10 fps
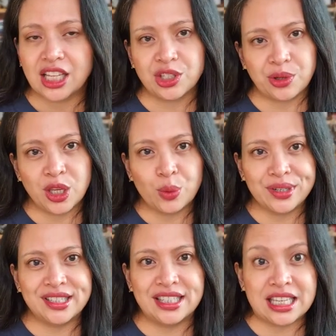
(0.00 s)
So he
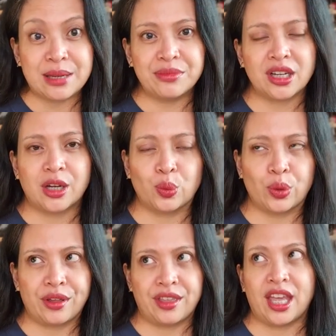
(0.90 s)
was deemed
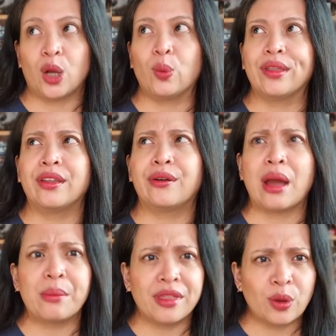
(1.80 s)
unworthy. And when the
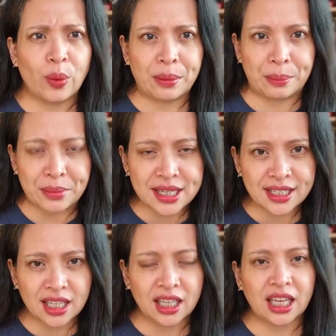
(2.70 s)
grandmother went
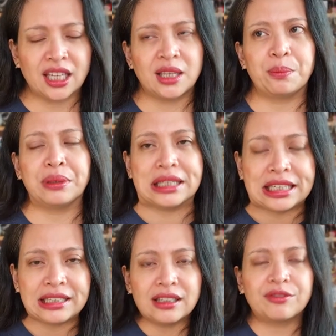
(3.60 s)
missing and he
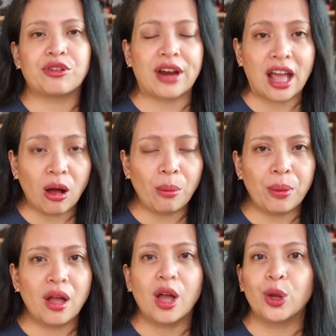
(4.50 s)
pleaded for help,
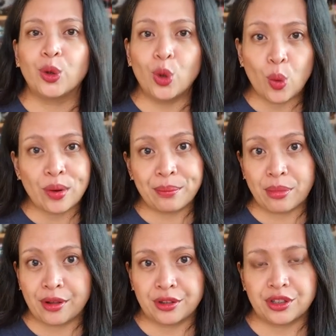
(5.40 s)
no one
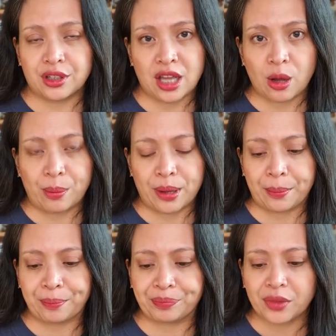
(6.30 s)
bothered to help him.